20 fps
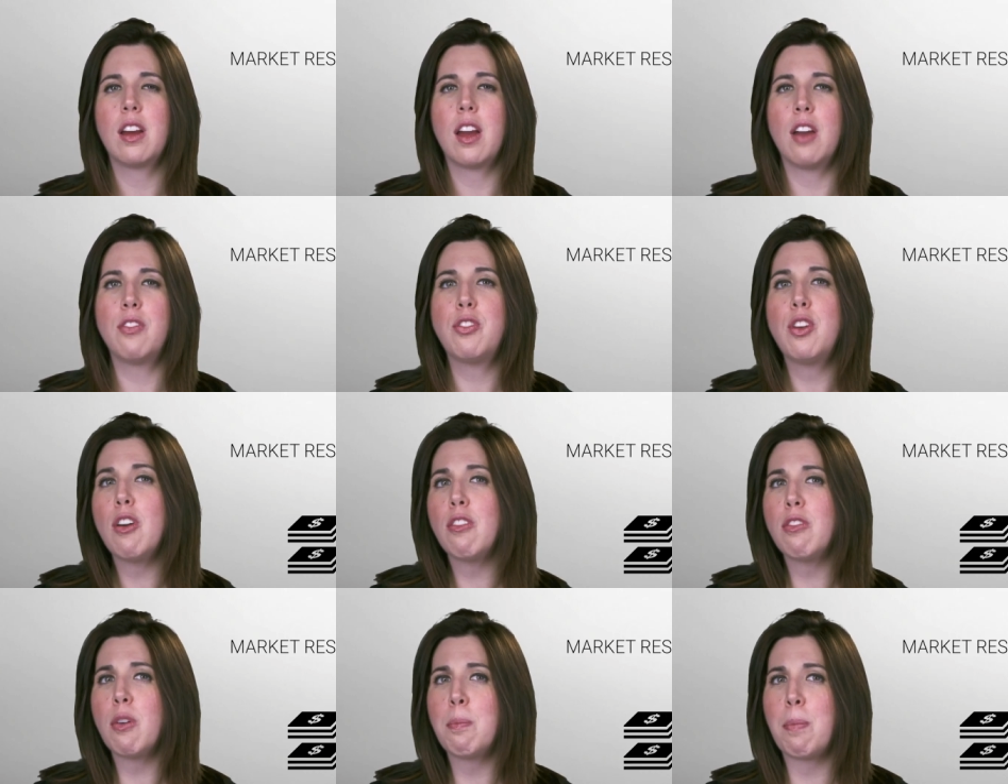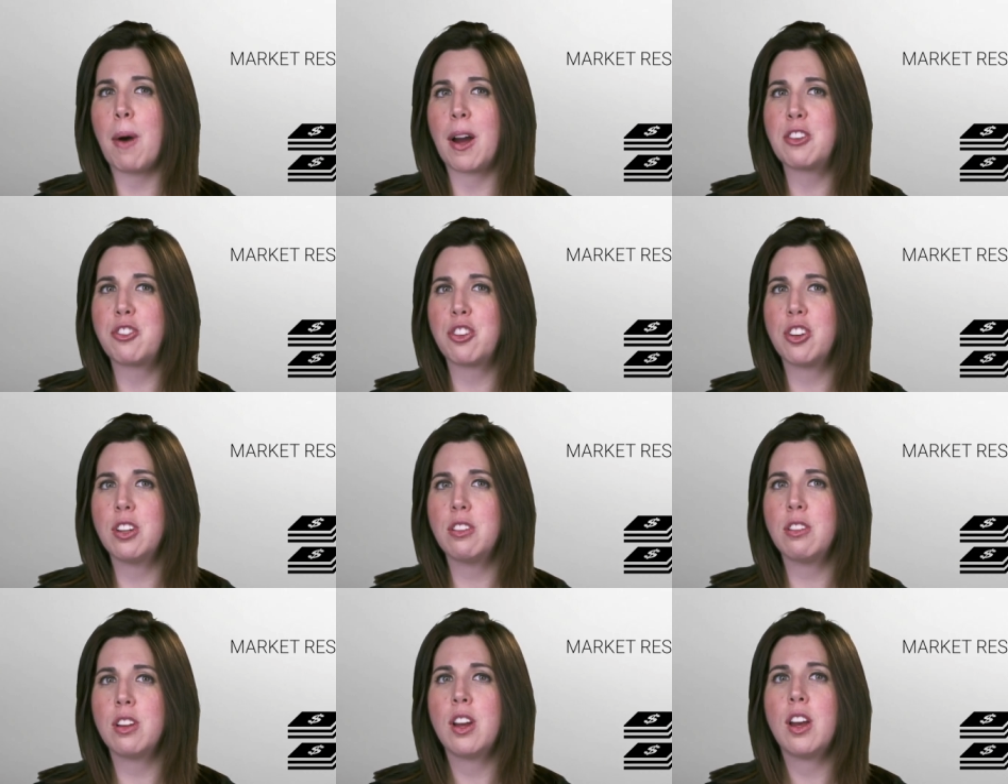If you have a
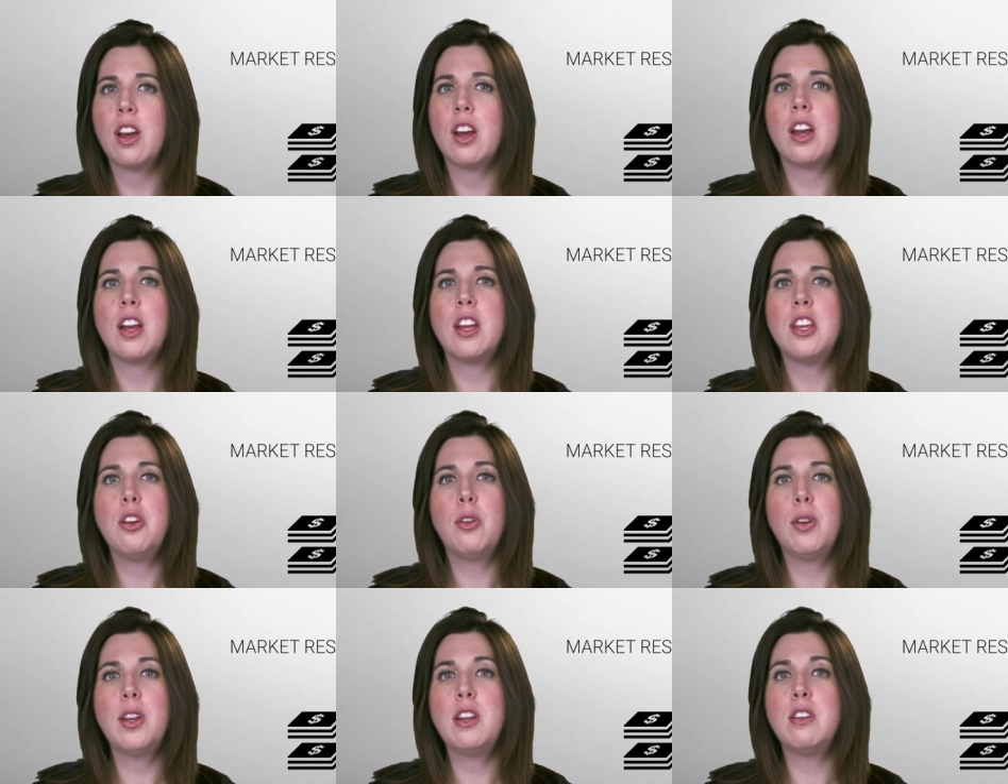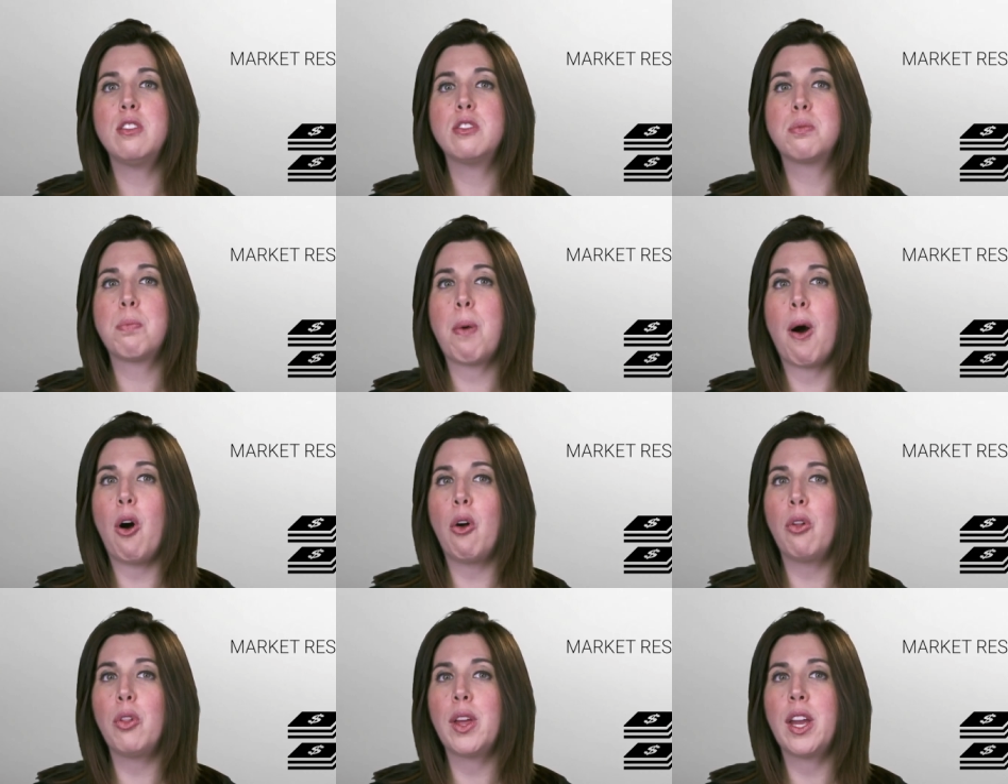budget, you can use
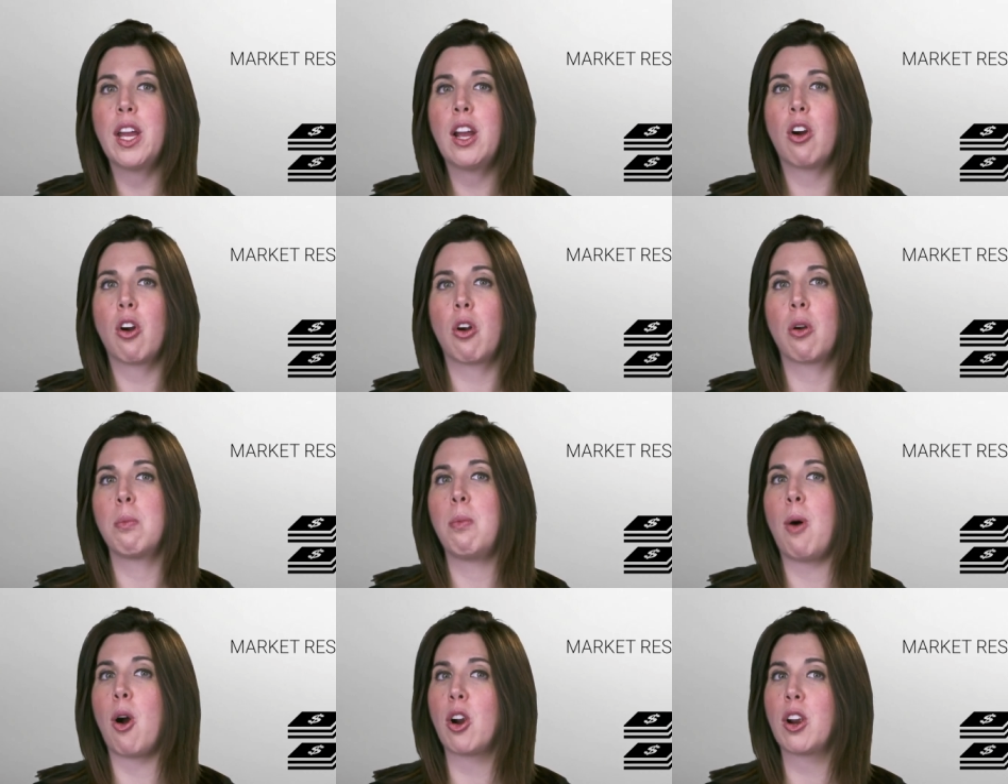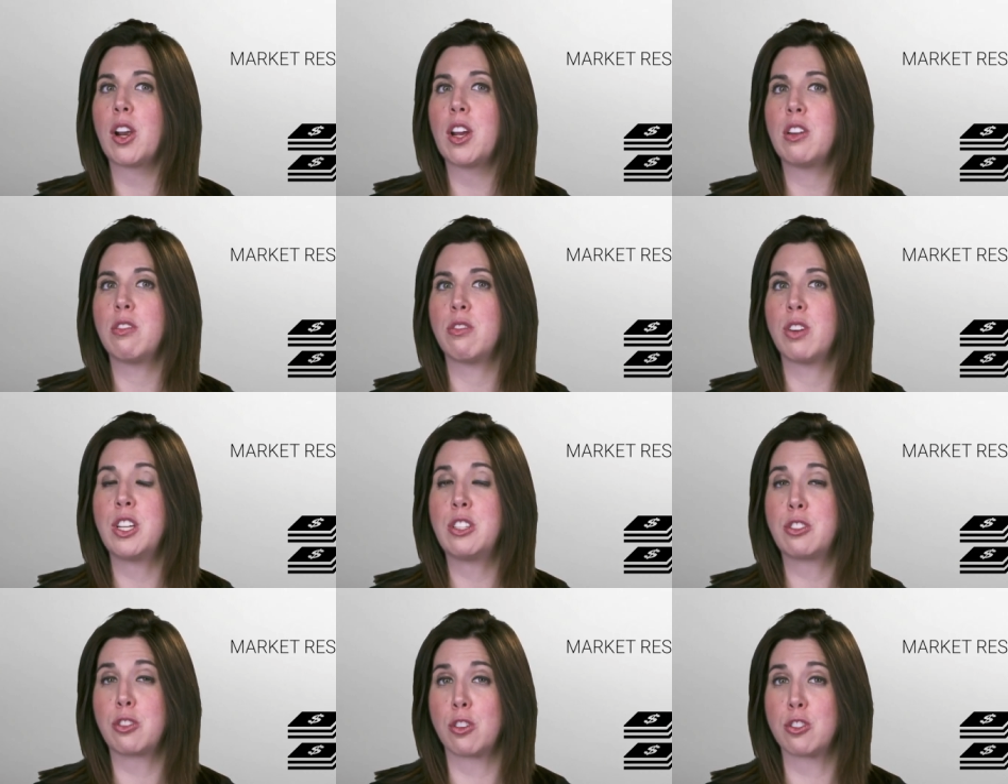polling or market
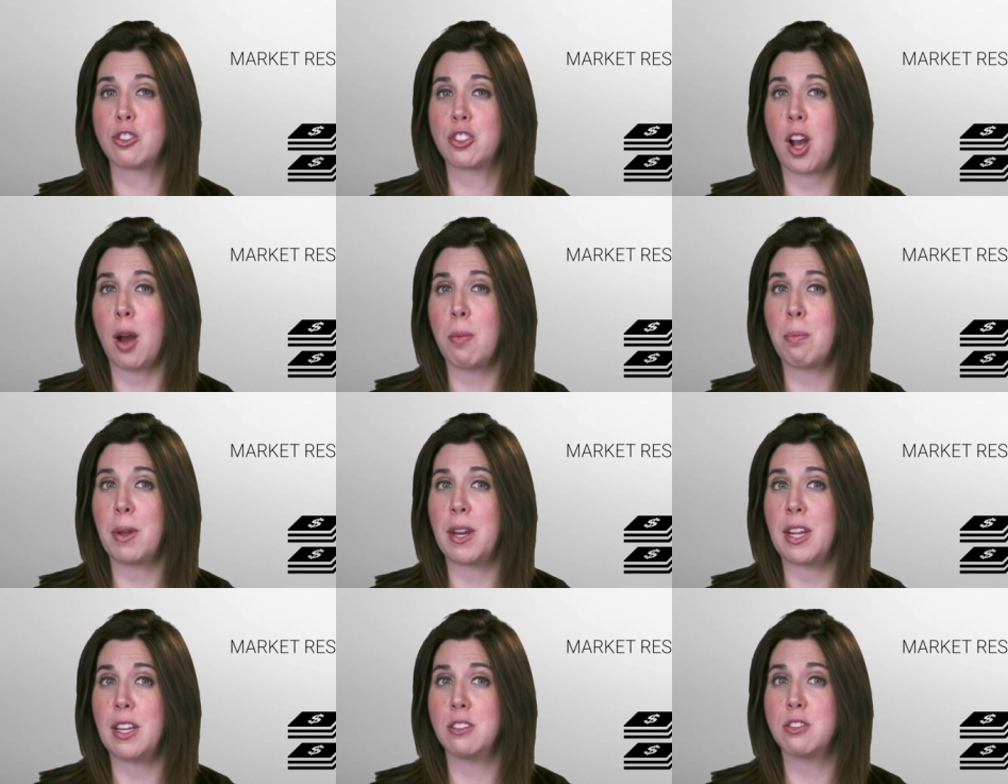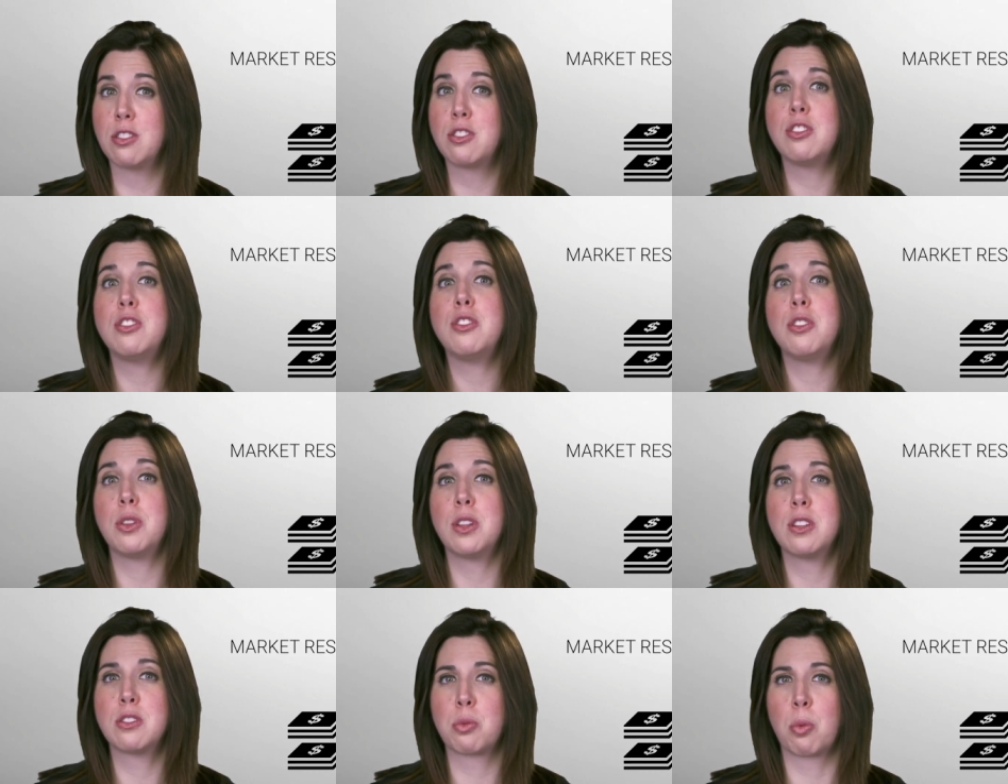research companies to
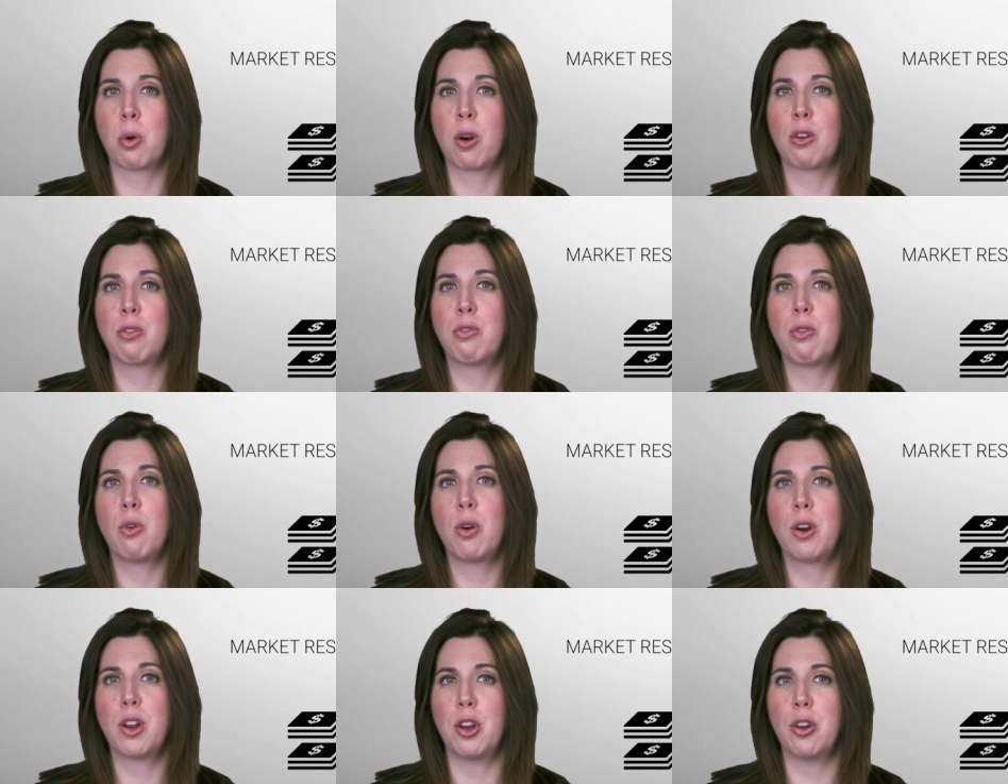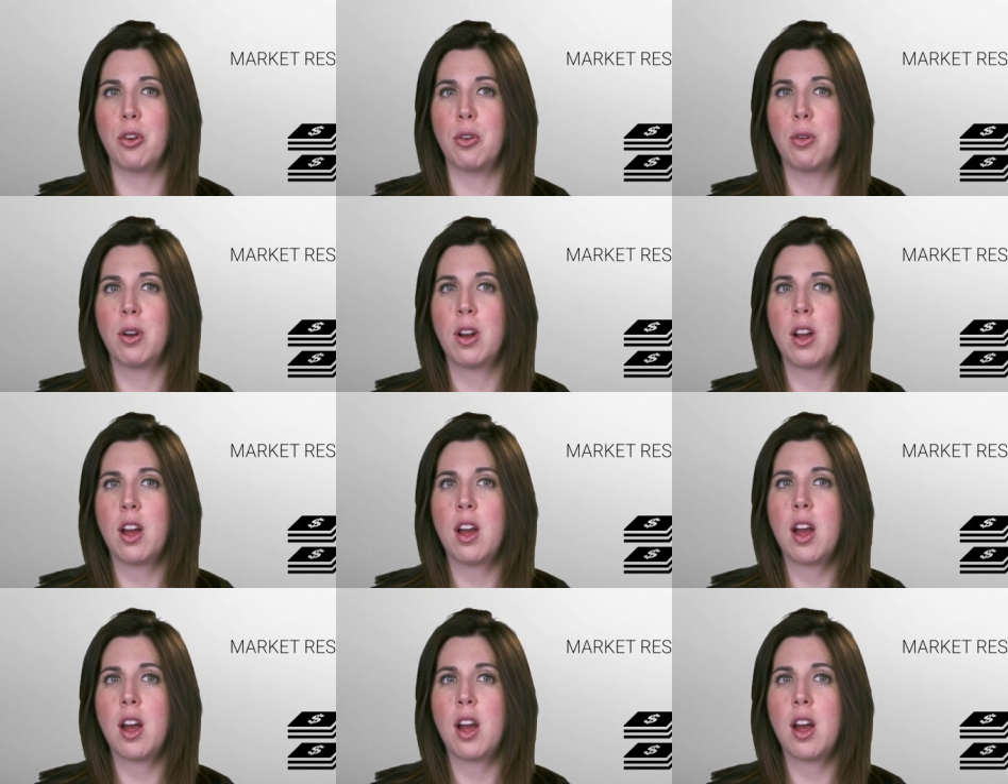do this work for you,